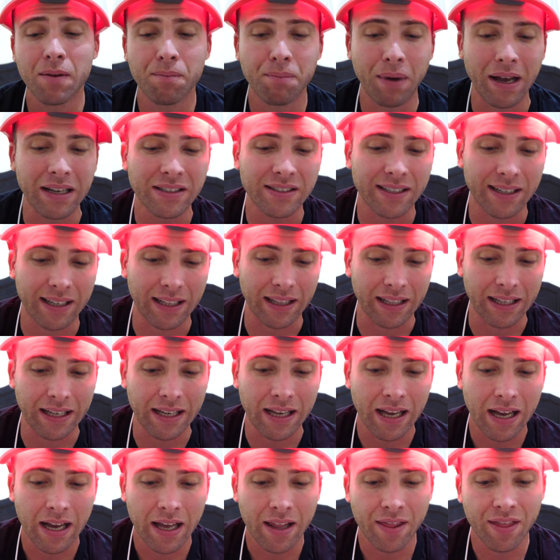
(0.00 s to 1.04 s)

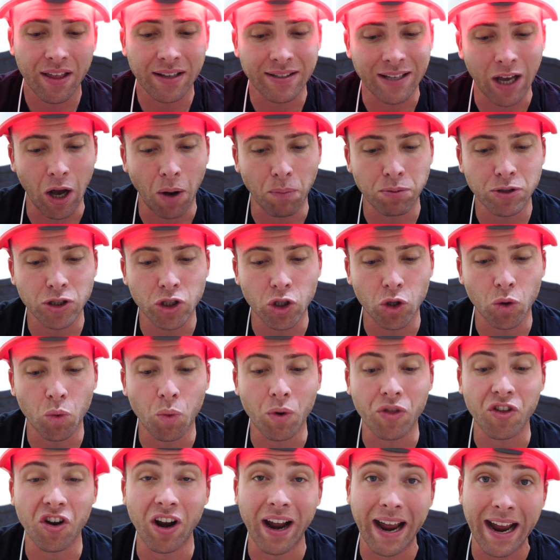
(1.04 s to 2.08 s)
Basically, this helps you
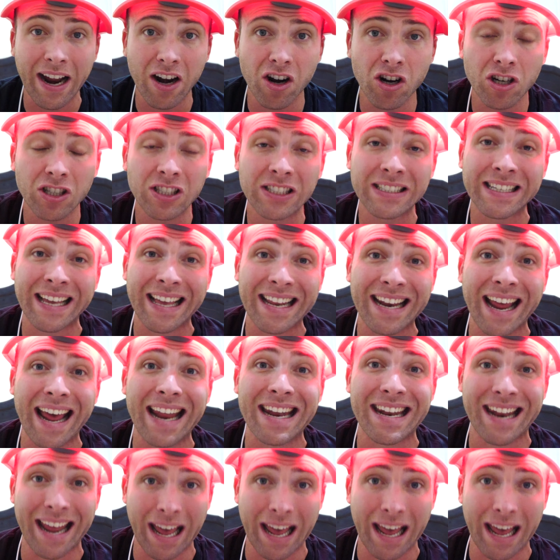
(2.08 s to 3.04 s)
with your hair, skin, and